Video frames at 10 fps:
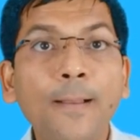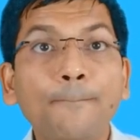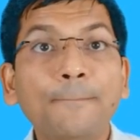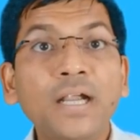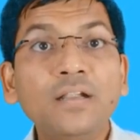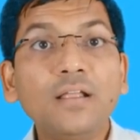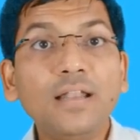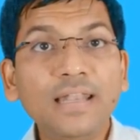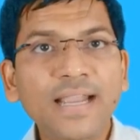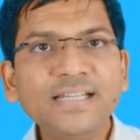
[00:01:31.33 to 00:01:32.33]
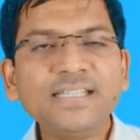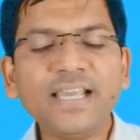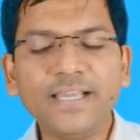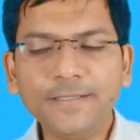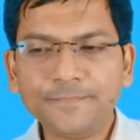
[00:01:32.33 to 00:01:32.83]
But let's
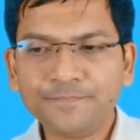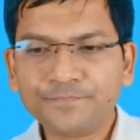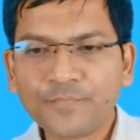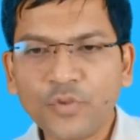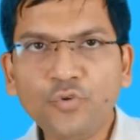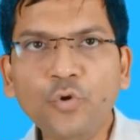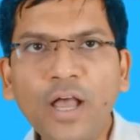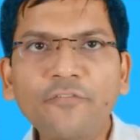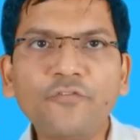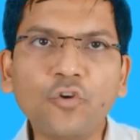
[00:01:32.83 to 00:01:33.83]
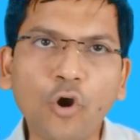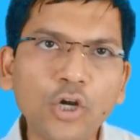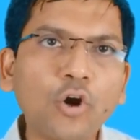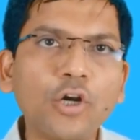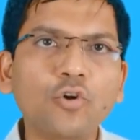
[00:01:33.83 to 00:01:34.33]
say you have
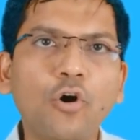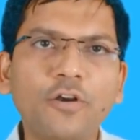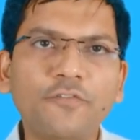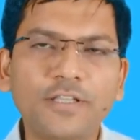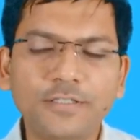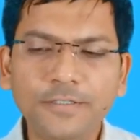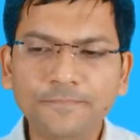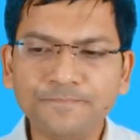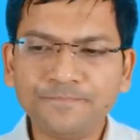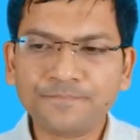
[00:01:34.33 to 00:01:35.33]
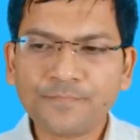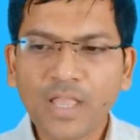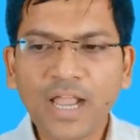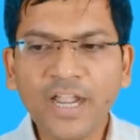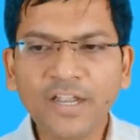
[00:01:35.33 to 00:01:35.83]
not got a godfather
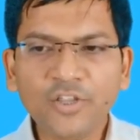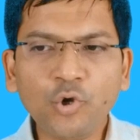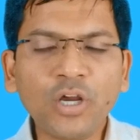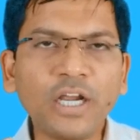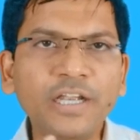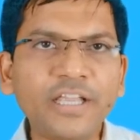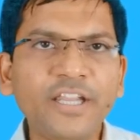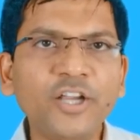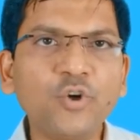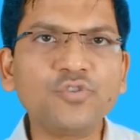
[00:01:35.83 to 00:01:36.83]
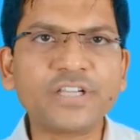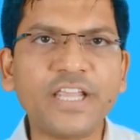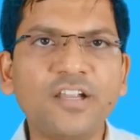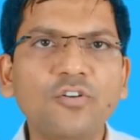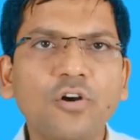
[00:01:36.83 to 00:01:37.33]
and you are continuing to stay
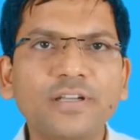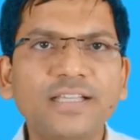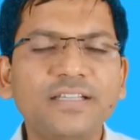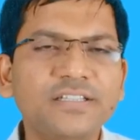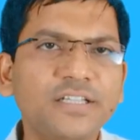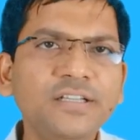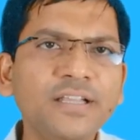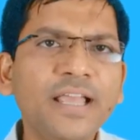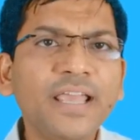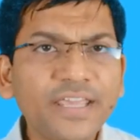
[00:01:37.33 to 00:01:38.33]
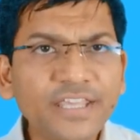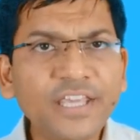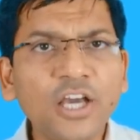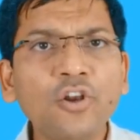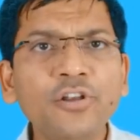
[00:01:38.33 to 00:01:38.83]
in an organization.
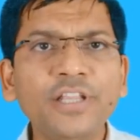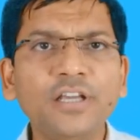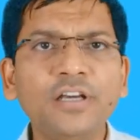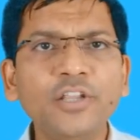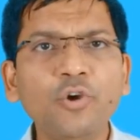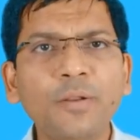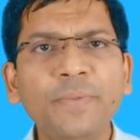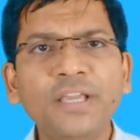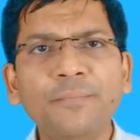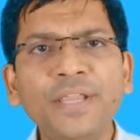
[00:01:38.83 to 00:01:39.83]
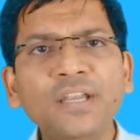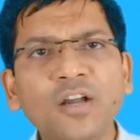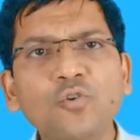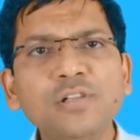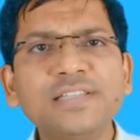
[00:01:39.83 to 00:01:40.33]
Year on year, you are becoming
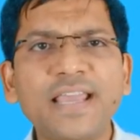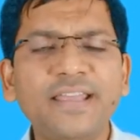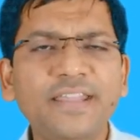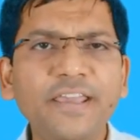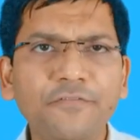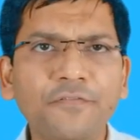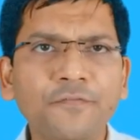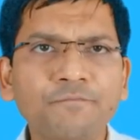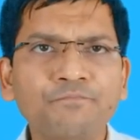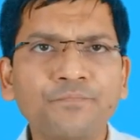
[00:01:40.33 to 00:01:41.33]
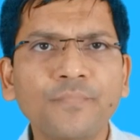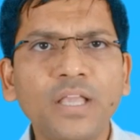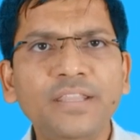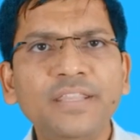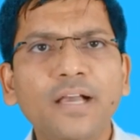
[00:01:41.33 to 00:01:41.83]
Nakul Sehdev
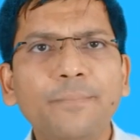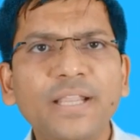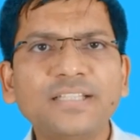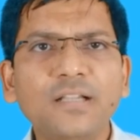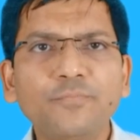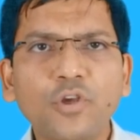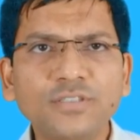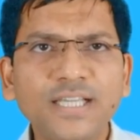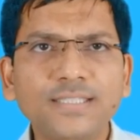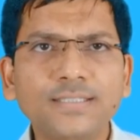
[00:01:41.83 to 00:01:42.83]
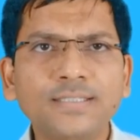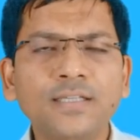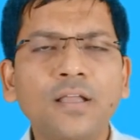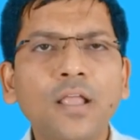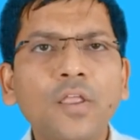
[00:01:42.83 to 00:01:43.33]
in the appraisal process.
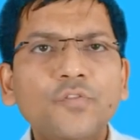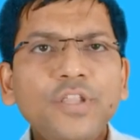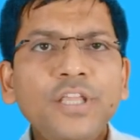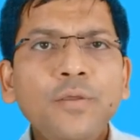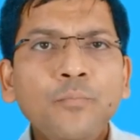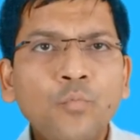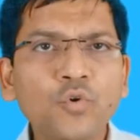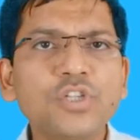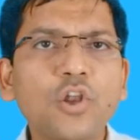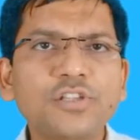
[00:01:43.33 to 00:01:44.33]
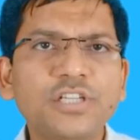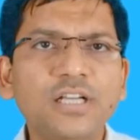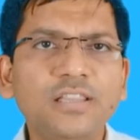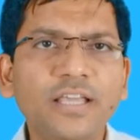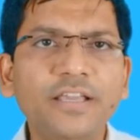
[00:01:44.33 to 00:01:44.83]
The most
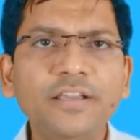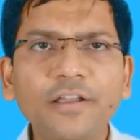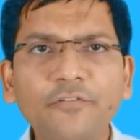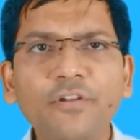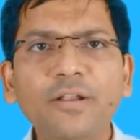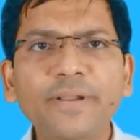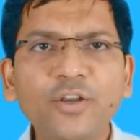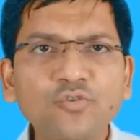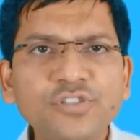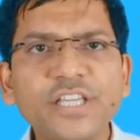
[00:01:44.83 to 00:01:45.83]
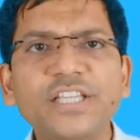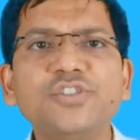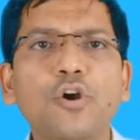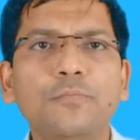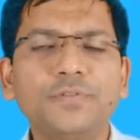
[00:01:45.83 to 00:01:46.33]
logical thing will be to change
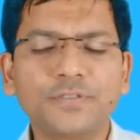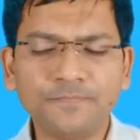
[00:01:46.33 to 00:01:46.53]
jobs.